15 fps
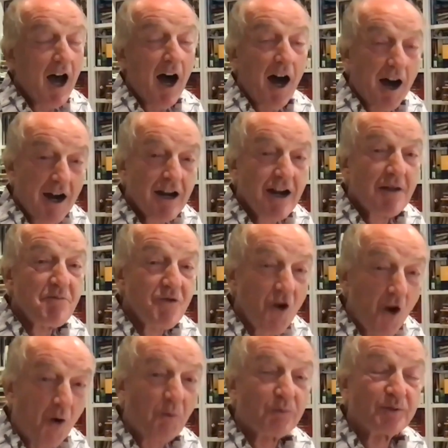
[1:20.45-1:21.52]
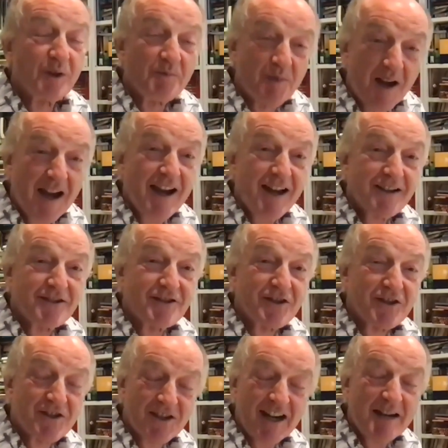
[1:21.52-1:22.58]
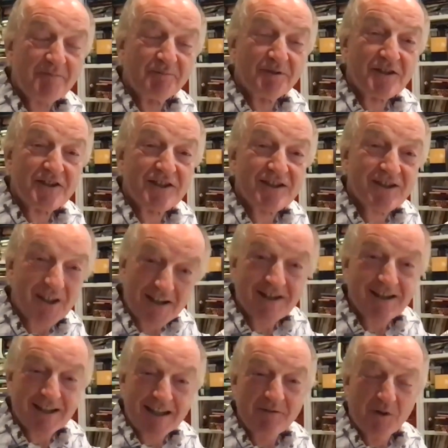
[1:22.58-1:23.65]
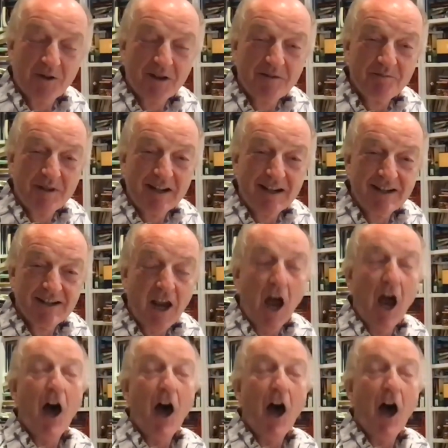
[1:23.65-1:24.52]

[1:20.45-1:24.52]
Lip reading: I am not prepared to say precisely what it means